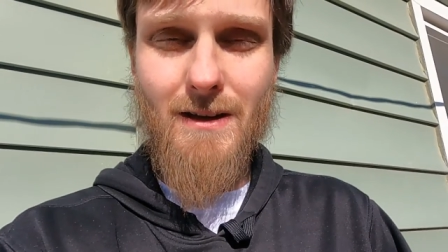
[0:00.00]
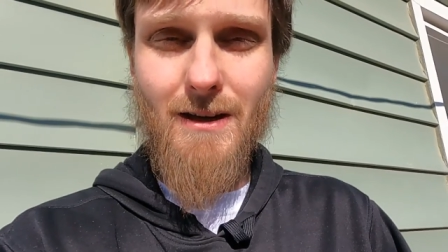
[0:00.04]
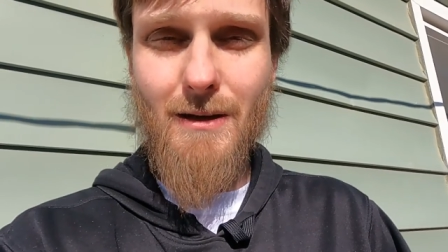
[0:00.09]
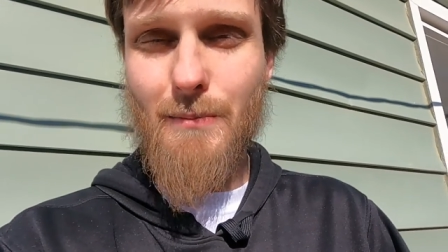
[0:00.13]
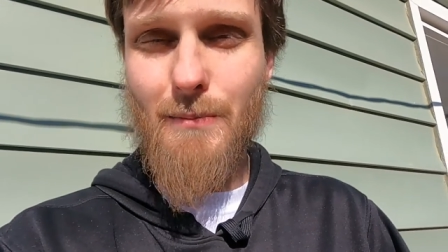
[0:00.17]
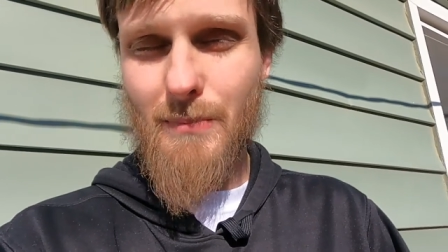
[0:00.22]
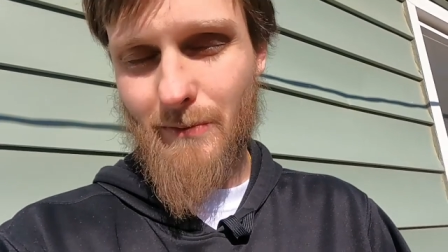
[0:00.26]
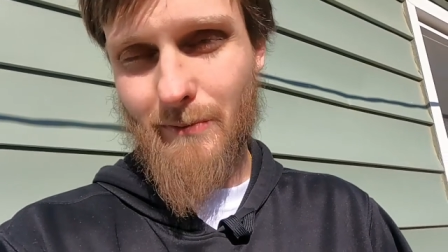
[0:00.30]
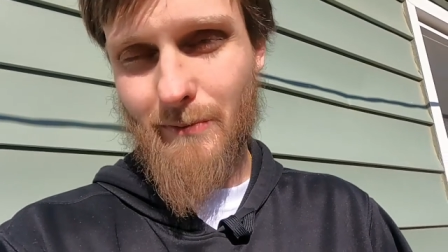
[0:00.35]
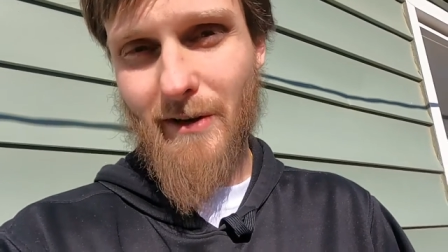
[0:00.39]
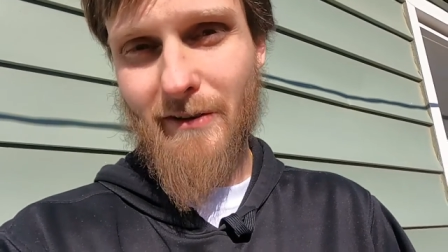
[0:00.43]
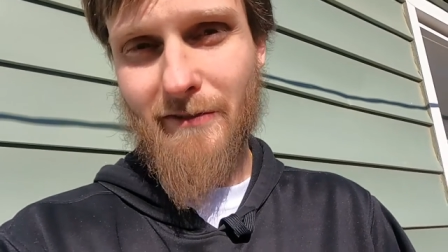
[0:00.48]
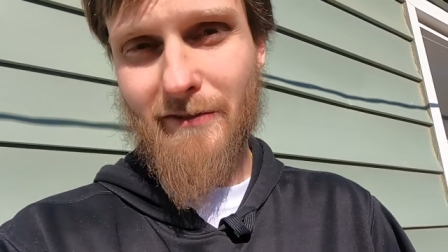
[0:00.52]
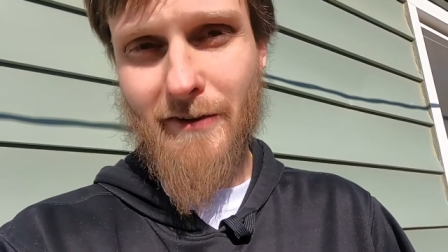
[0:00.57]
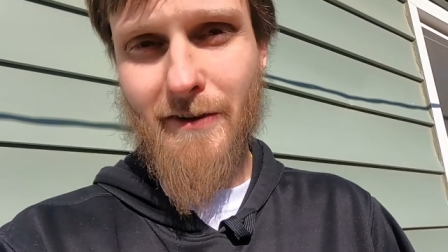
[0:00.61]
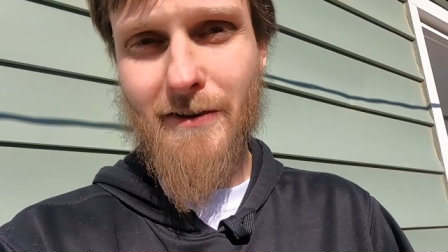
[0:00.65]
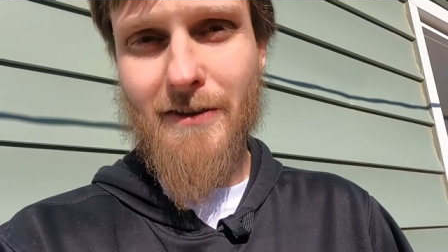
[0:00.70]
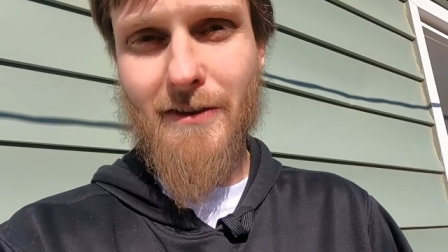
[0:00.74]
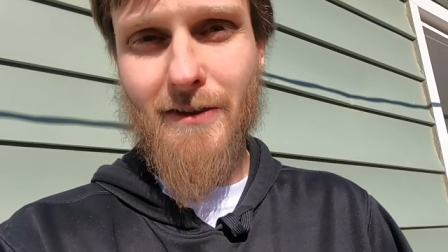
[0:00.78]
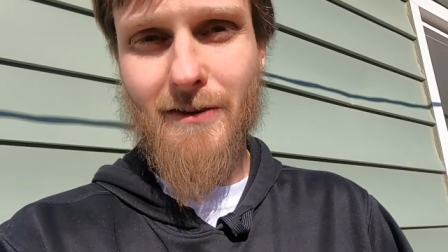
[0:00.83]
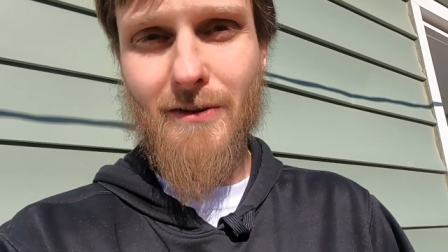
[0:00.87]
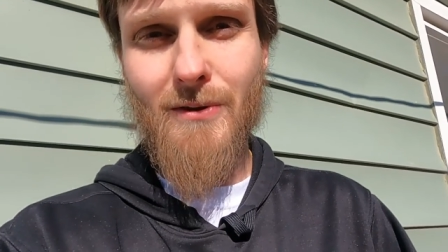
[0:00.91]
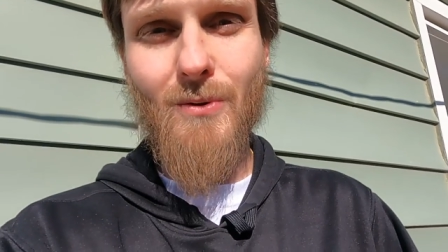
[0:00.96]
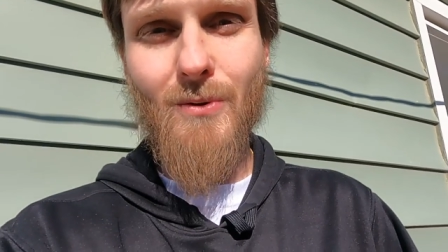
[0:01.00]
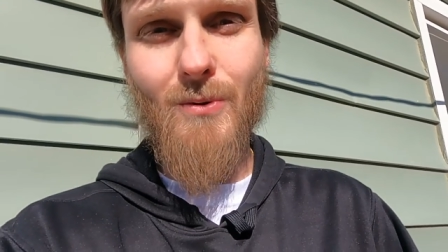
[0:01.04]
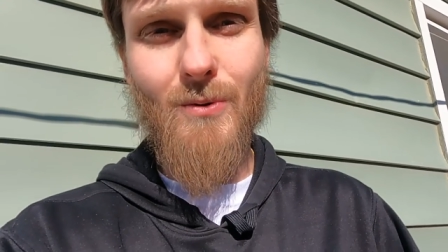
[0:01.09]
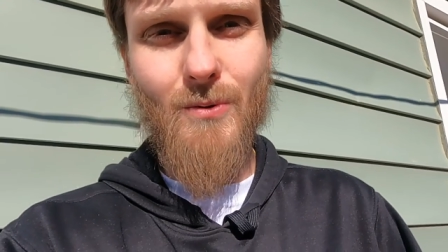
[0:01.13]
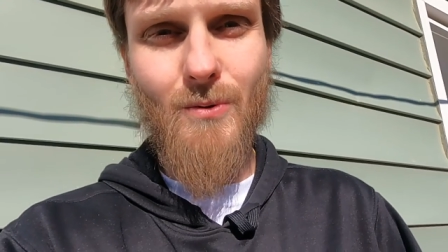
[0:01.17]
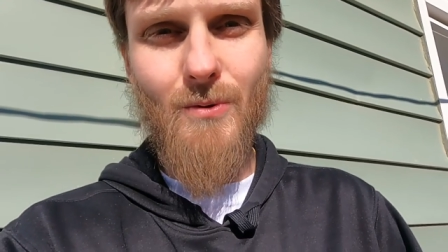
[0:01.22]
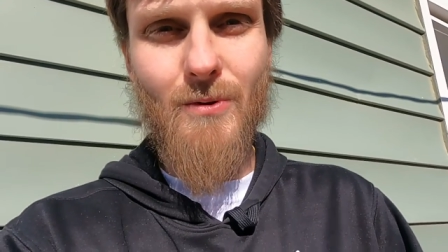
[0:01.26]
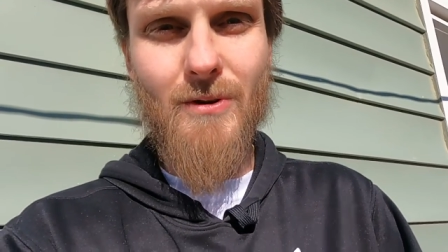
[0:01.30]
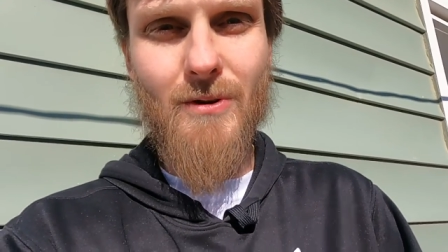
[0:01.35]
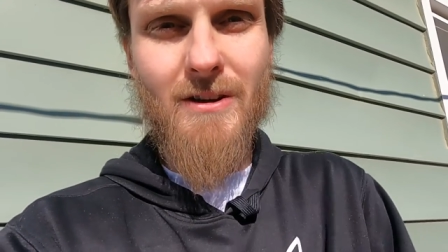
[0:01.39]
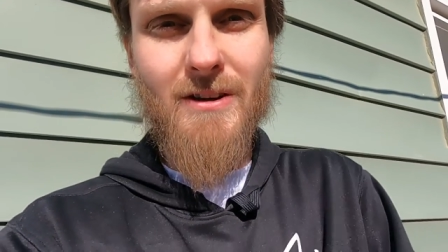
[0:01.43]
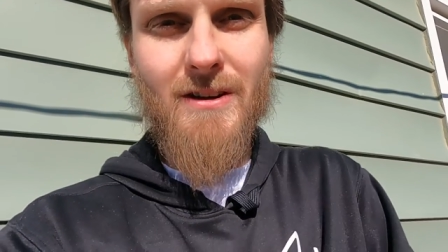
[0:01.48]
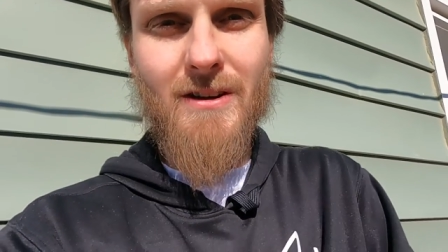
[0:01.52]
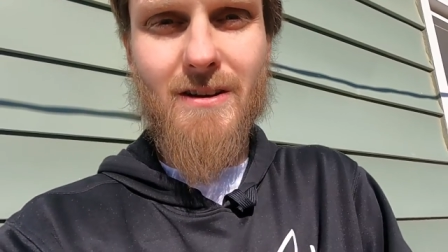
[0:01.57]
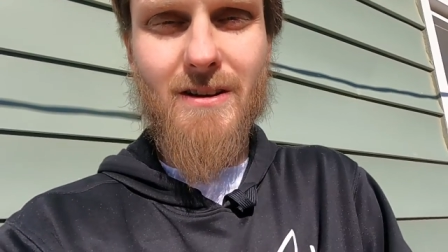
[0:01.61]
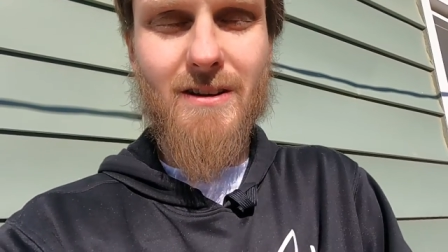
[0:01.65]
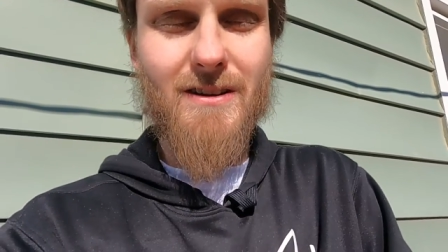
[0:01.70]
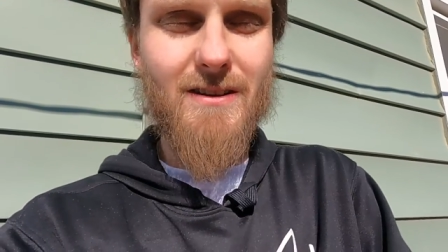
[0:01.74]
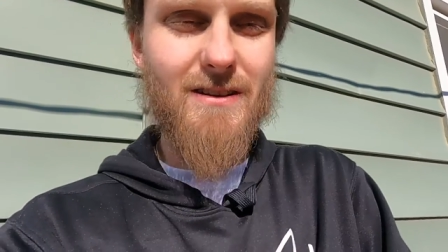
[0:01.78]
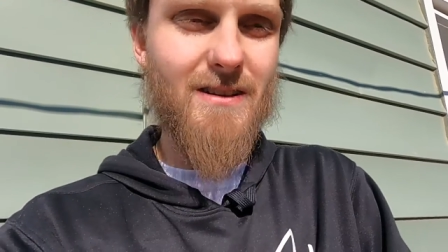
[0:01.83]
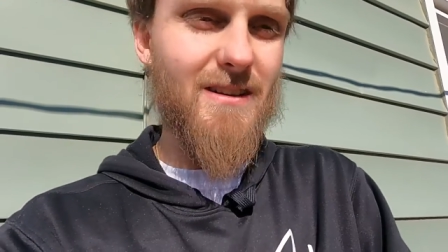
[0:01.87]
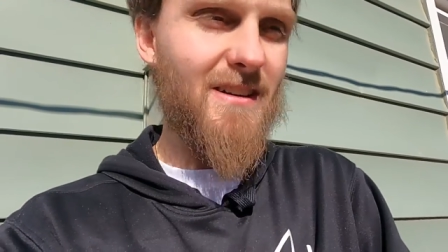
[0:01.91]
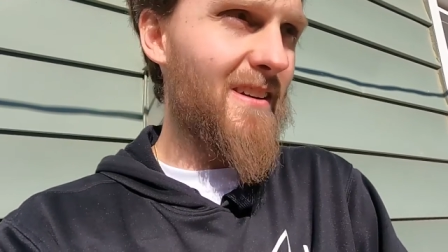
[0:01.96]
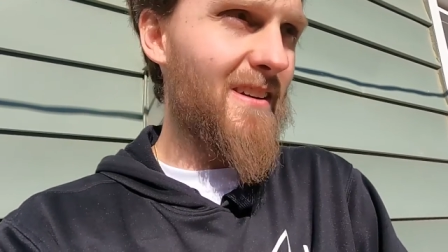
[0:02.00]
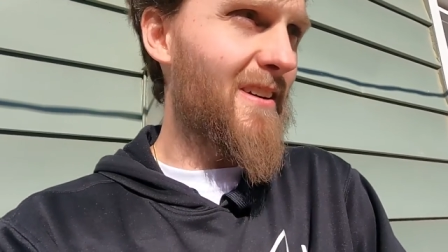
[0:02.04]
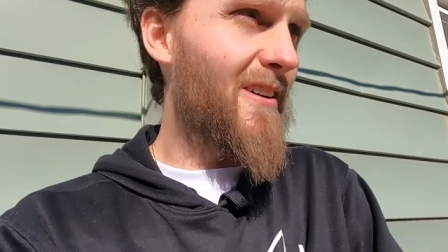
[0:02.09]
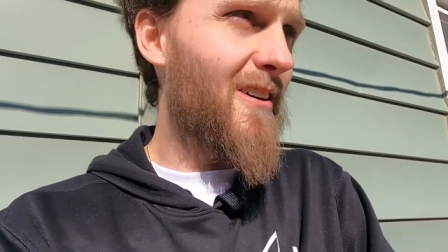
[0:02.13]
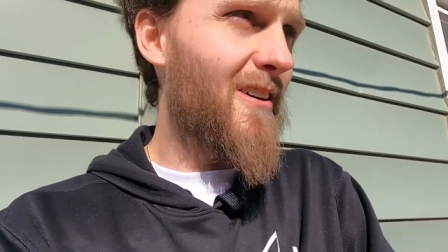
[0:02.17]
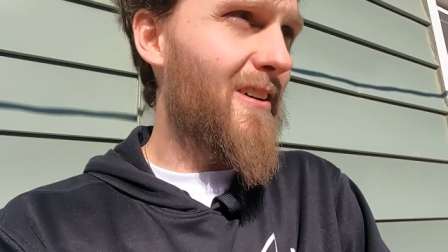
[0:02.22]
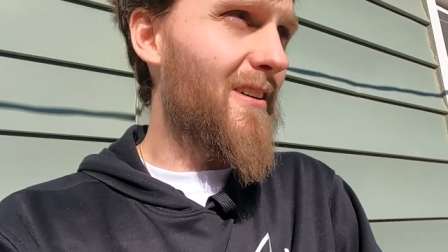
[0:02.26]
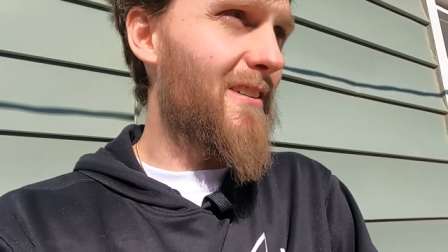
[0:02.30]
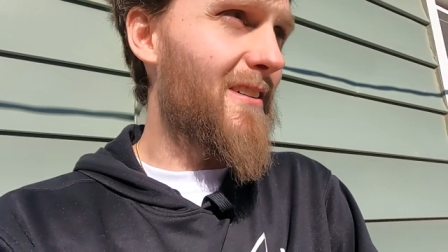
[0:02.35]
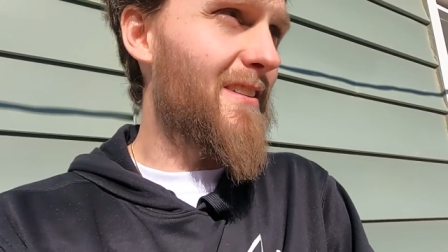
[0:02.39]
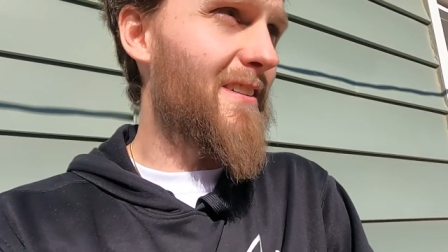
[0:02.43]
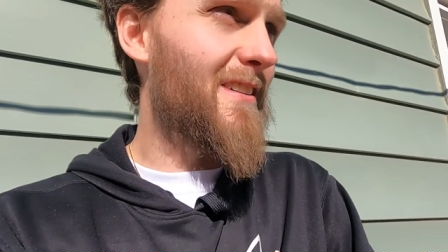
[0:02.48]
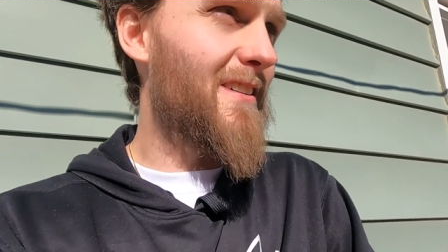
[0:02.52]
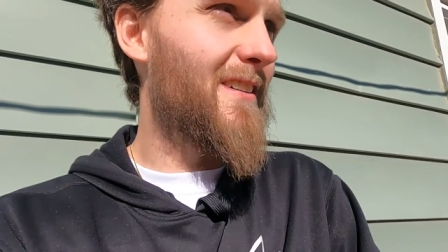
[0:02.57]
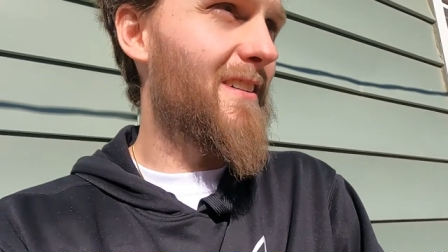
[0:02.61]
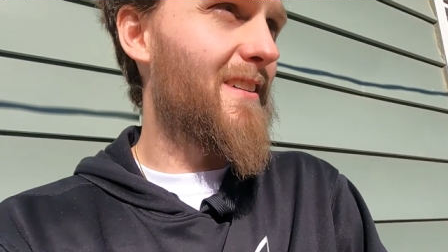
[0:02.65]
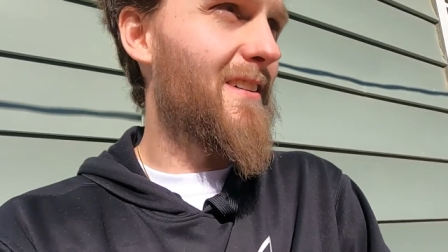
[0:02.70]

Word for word: I put my faith in the Lord, in God,